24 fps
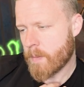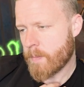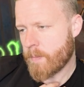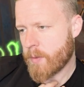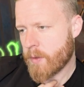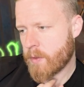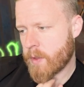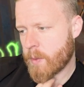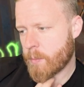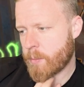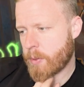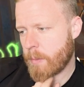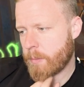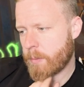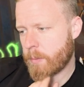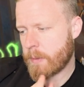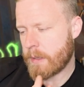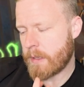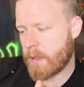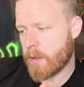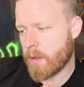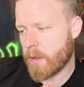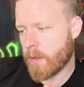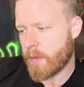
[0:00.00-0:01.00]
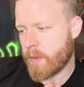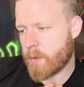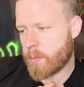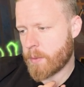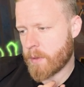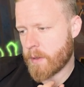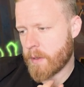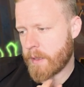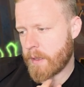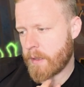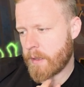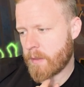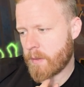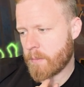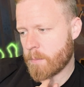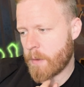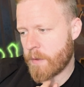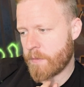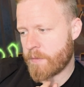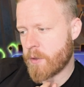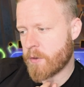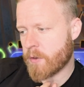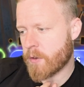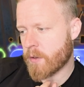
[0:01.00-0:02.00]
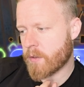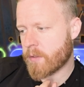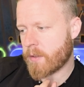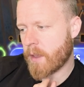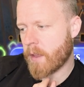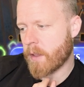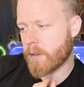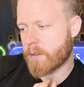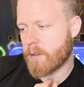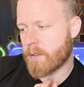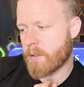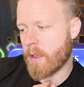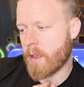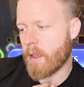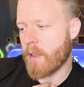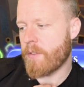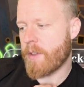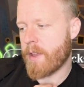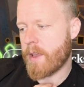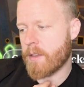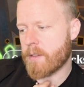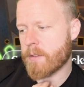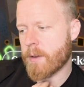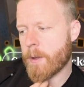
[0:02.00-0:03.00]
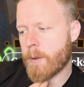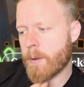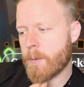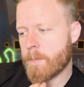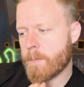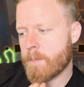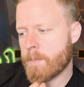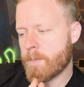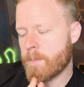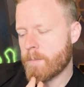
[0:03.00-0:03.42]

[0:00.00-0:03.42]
So they'll probably kill this, but like my future skeletons all have haste now.